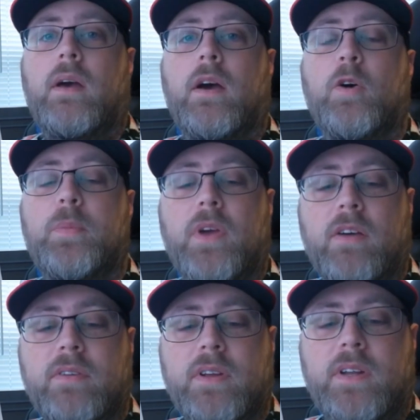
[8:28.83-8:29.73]
I hope you
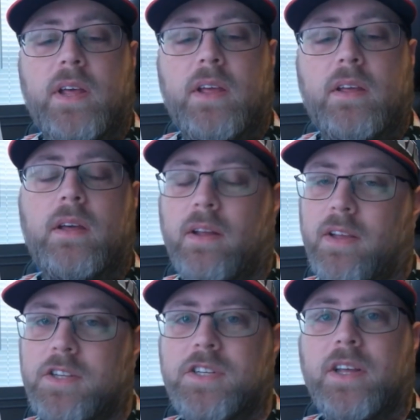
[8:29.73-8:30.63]
have a good day, and I'll
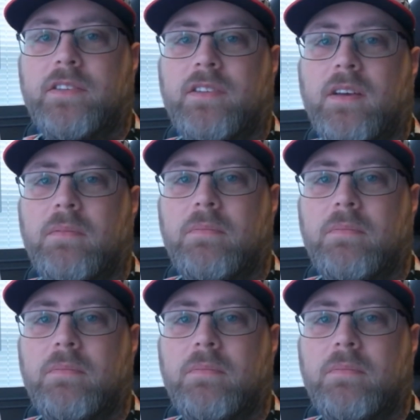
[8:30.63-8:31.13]
catch you next time.